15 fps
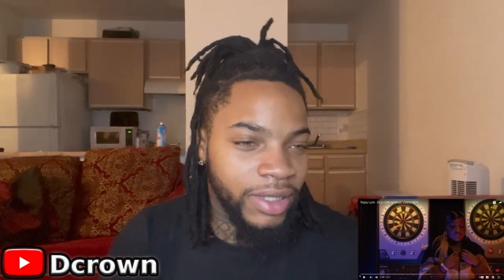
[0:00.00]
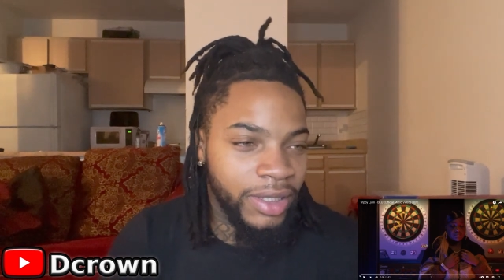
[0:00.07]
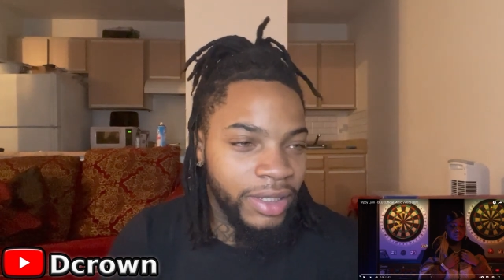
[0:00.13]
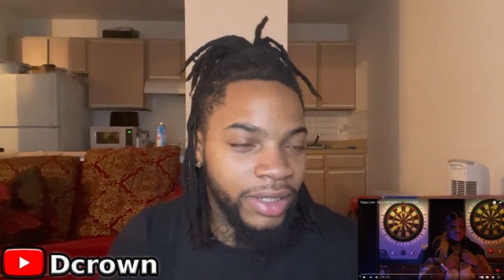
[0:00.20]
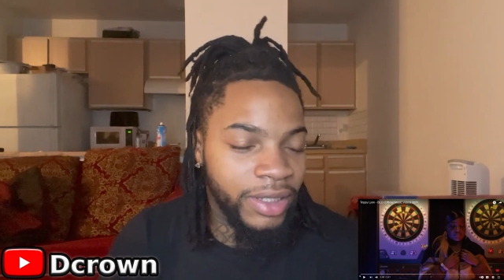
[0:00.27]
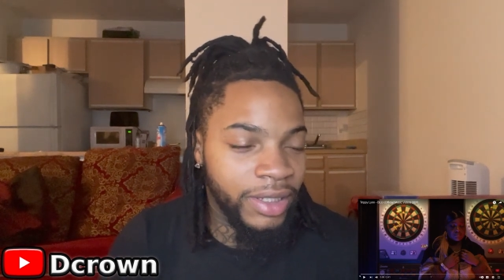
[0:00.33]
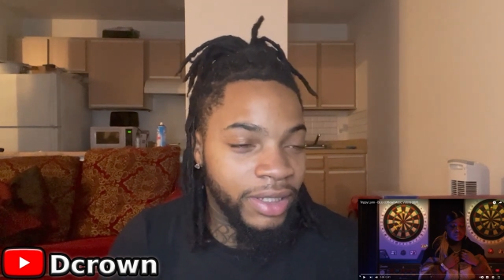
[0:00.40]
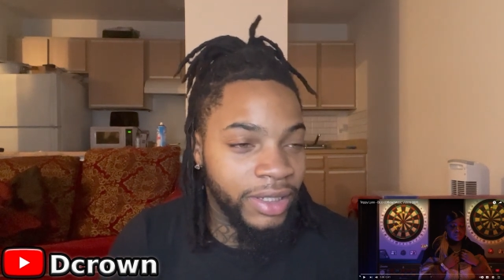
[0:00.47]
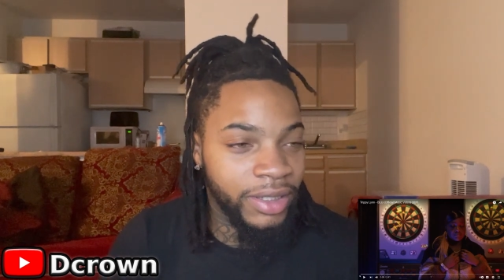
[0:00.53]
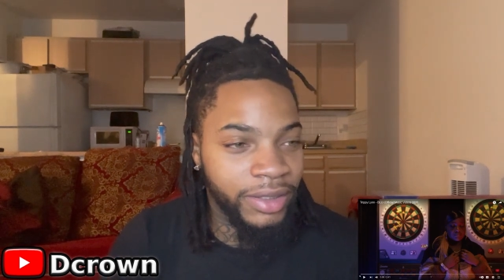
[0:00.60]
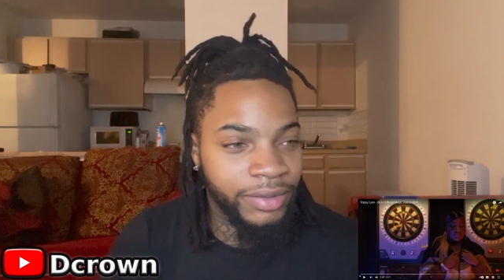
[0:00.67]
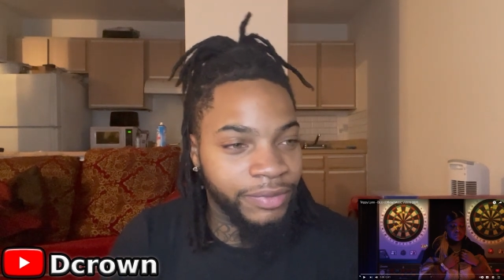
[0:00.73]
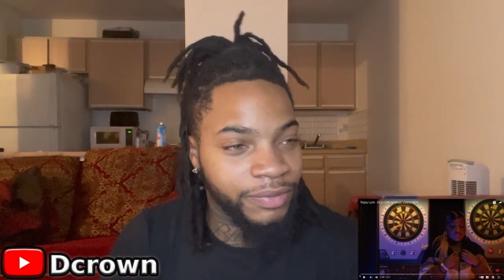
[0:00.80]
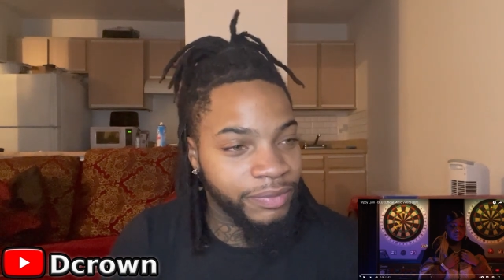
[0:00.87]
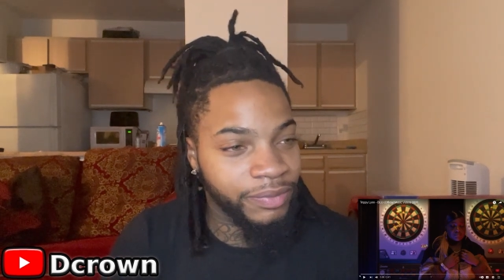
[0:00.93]

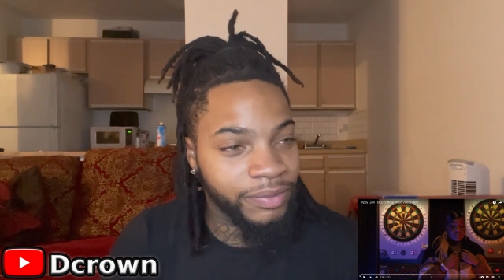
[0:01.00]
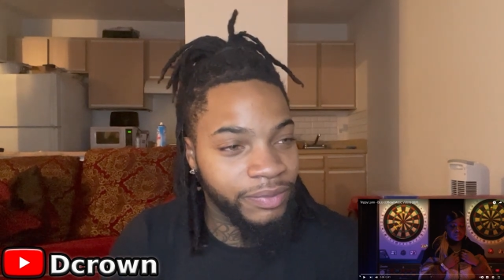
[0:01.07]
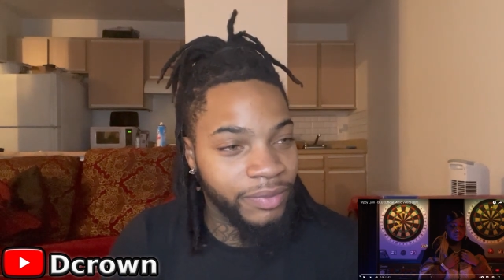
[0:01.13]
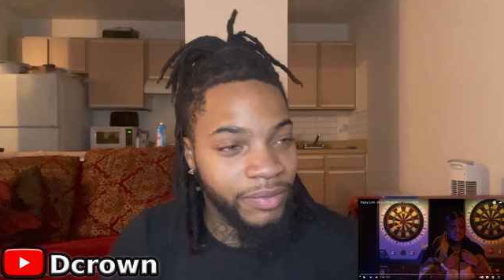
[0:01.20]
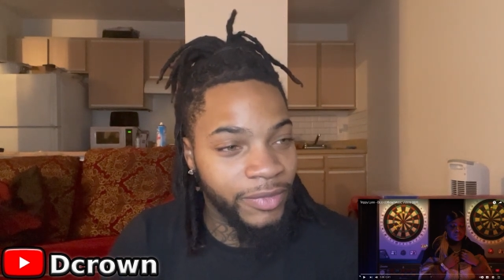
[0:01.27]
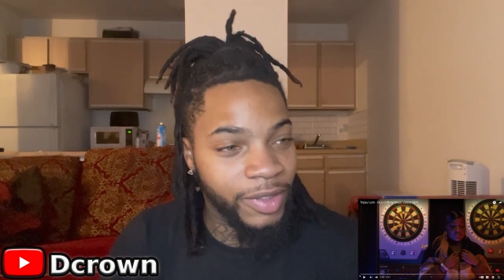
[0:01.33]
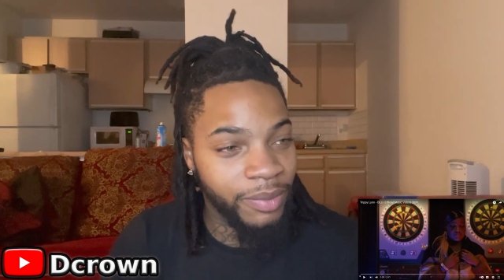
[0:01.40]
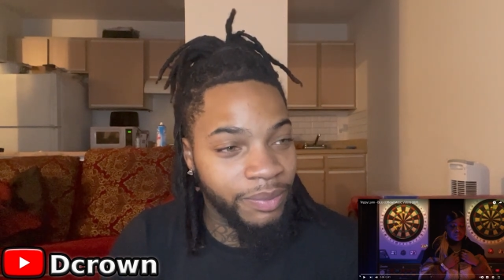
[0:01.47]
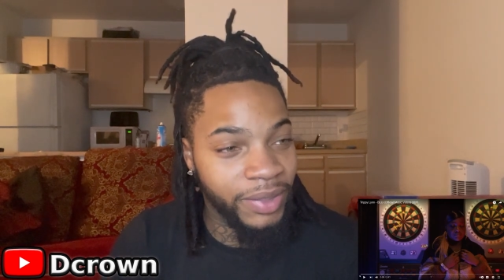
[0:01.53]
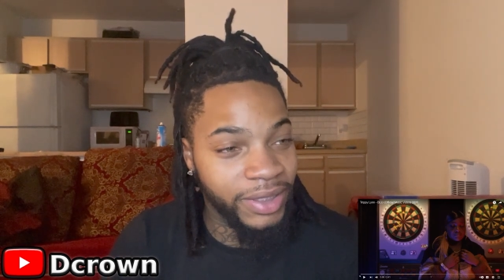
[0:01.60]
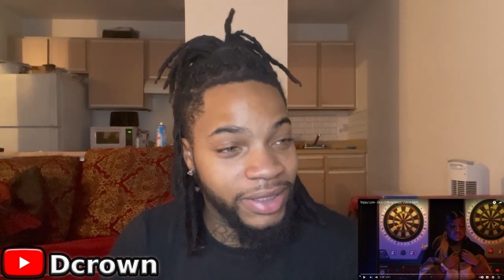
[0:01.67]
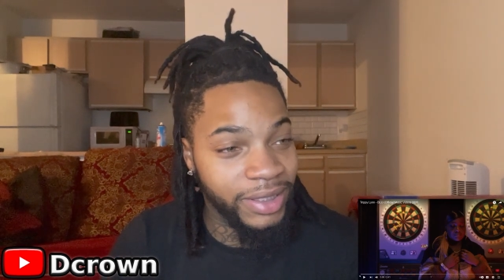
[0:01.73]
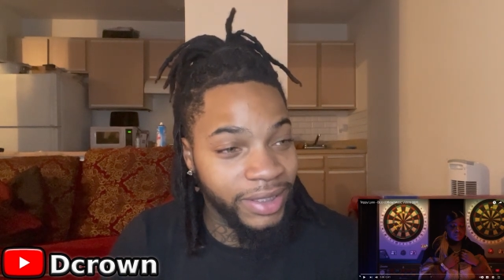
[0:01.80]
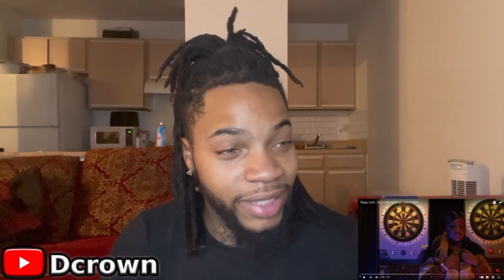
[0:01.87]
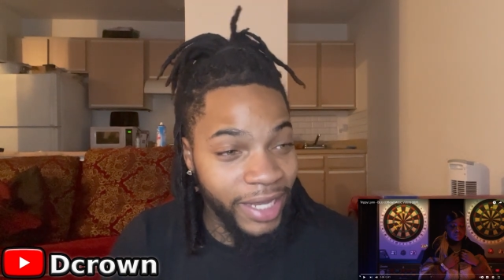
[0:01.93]
Uh, but
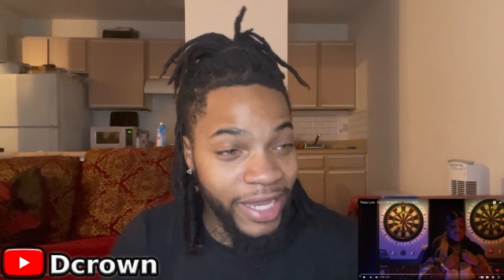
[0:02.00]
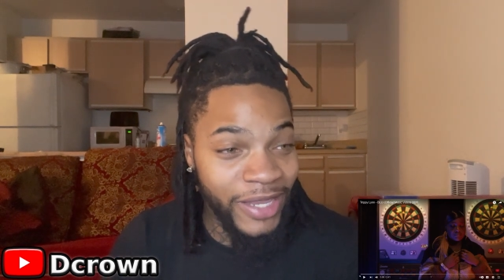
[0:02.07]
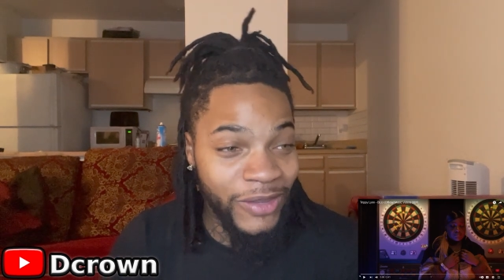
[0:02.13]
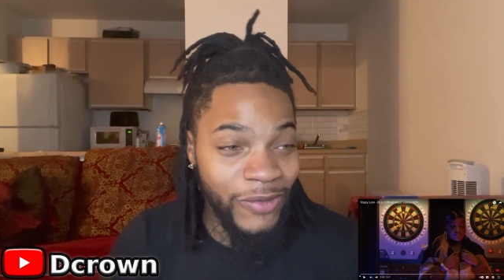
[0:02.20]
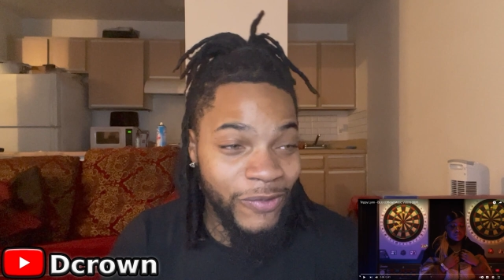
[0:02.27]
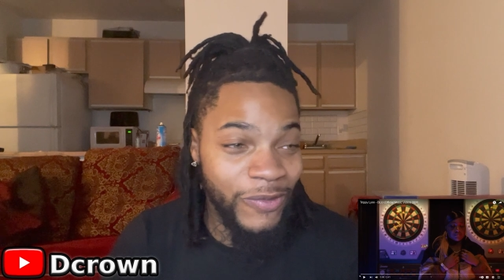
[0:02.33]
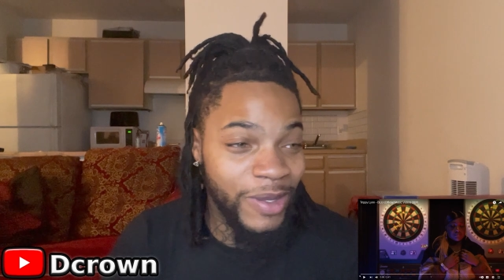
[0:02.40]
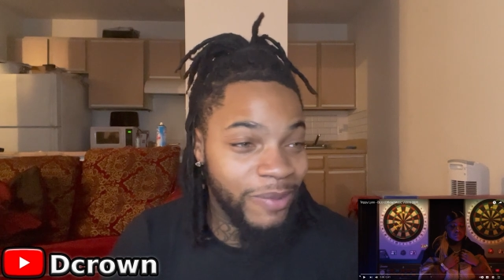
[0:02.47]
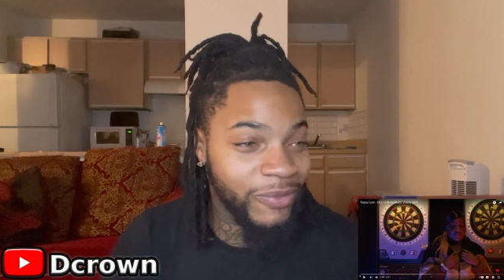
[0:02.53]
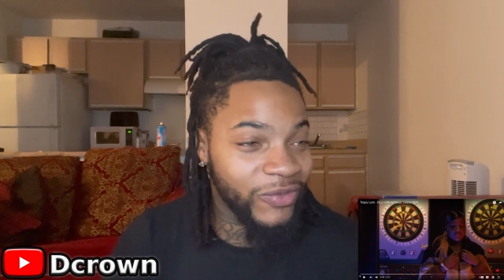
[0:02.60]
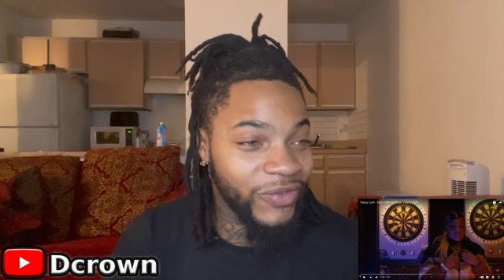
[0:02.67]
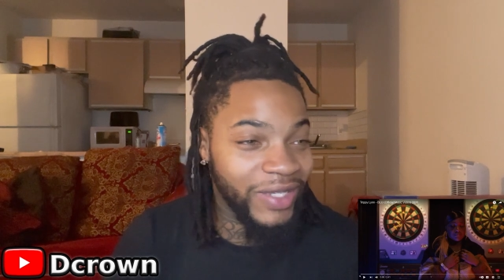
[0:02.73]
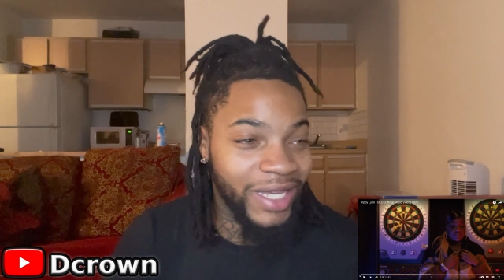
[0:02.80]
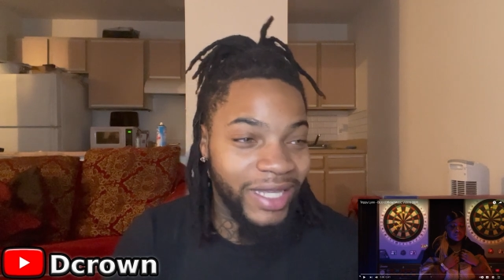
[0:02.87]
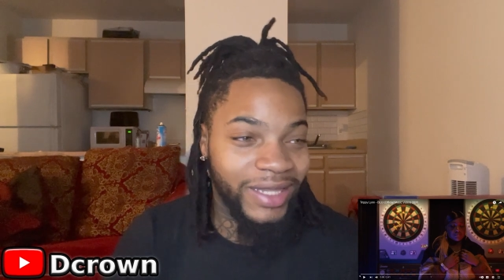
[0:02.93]
today, you feel me?
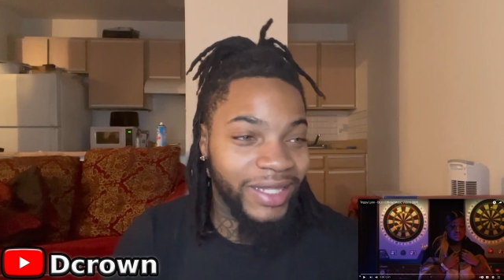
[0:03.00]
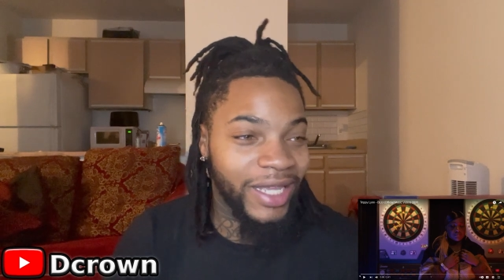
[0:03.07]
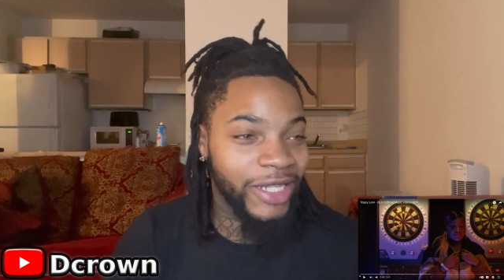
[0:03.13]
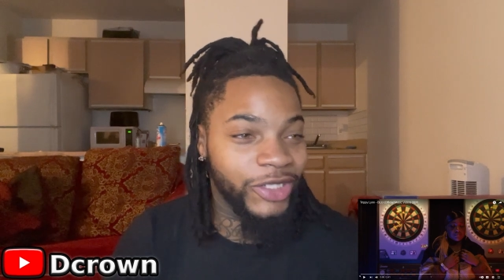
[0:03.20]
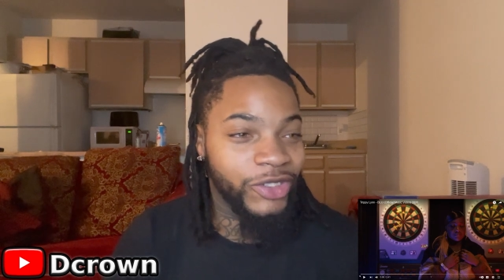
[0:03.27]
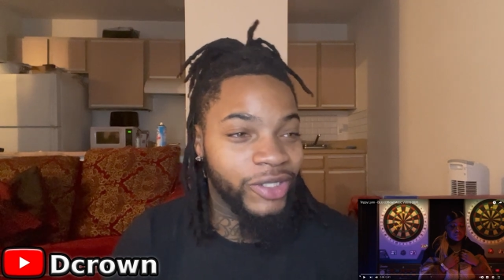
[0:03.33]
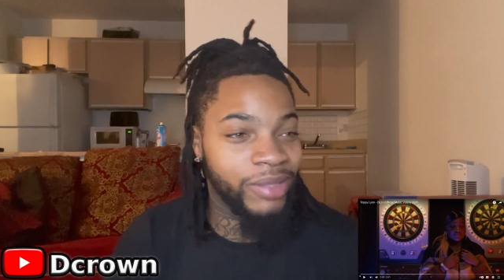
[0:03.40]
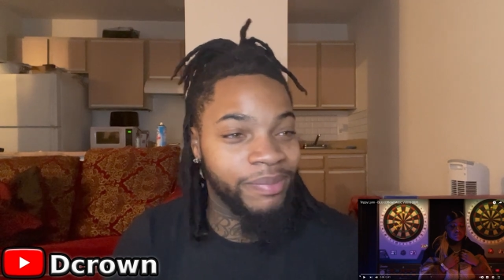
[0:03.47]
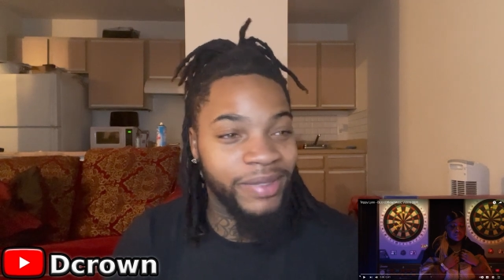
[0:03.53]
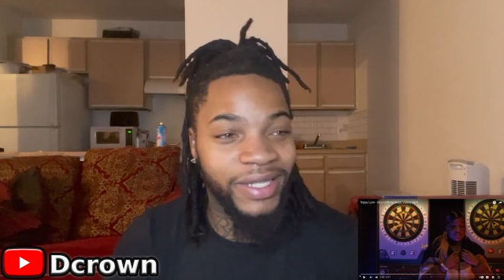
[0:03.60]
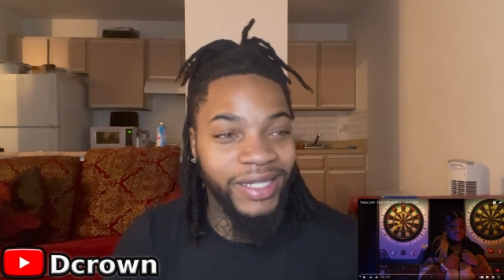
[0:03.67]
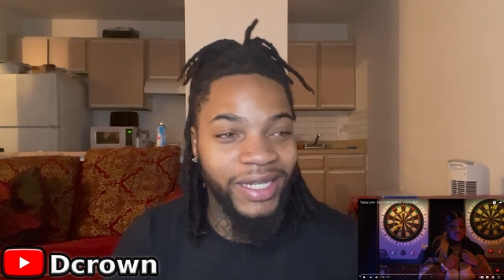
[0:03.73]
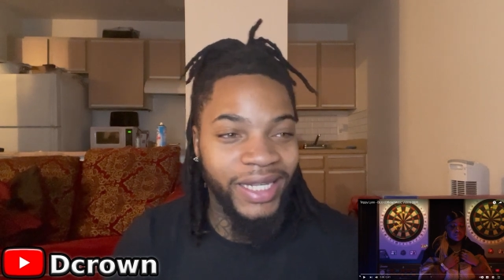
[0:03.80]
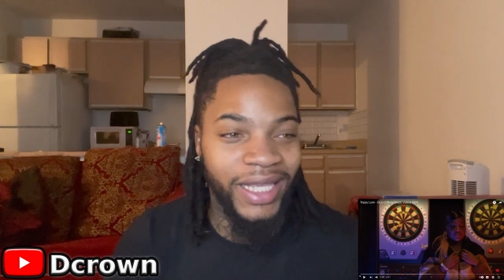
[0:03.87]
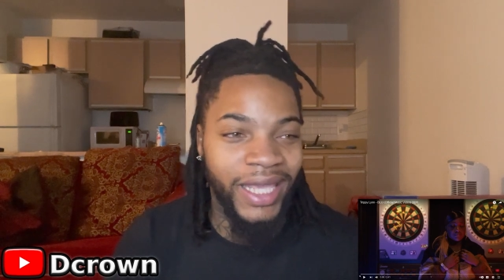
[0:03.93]
We got that Trippy
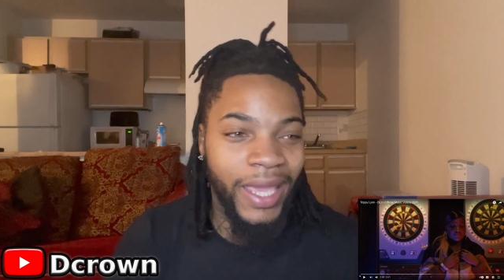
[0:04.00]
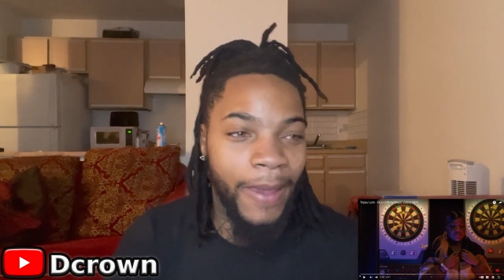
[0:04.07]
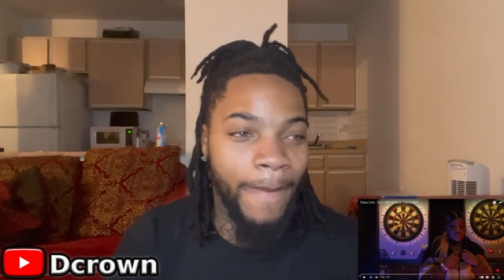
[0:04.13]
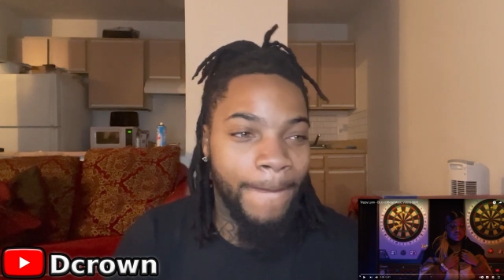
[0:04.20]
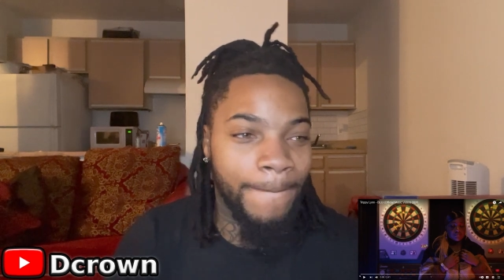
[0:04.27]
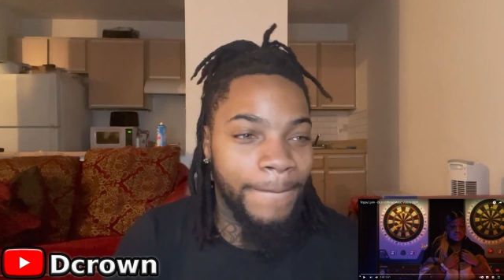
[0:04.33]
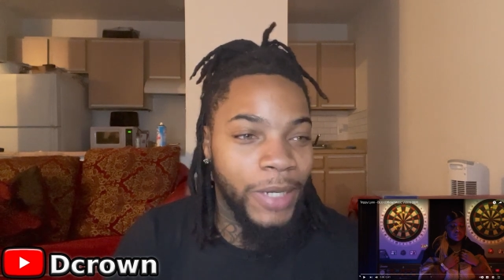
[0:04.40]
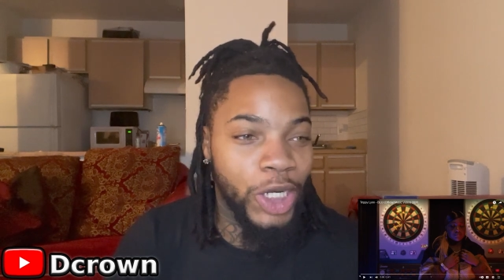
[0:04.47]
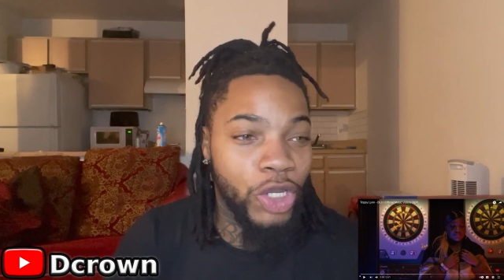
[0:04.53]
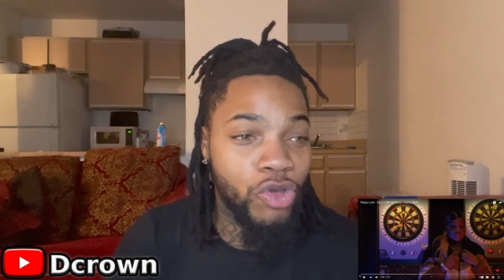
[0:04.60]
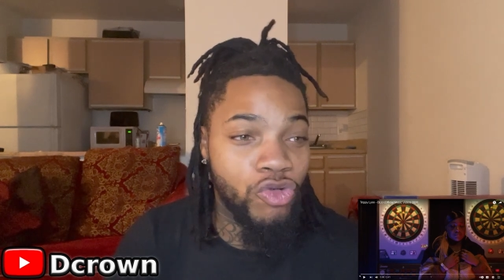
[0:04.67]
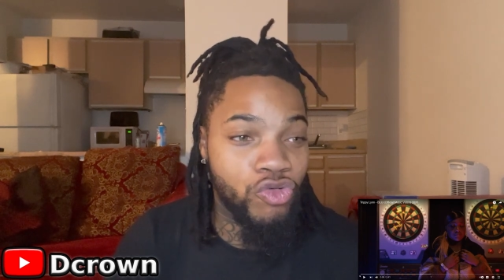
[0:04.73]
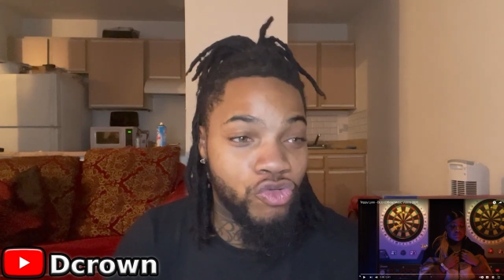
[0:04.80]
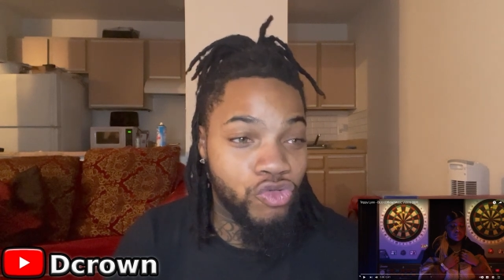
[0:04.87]
Lynn blue